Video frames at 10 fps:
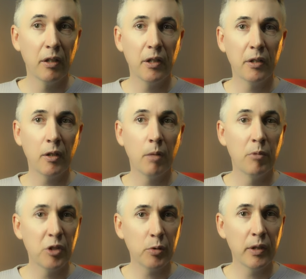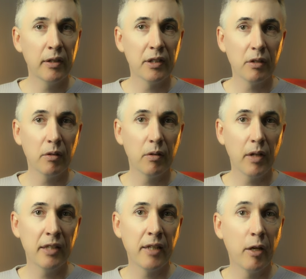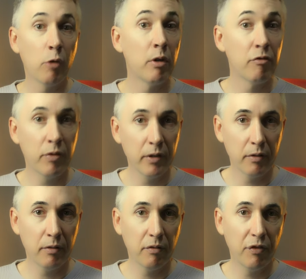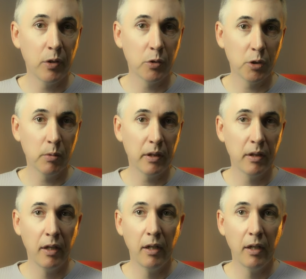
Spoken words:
You know, a mystery that has that irreverent feel to it,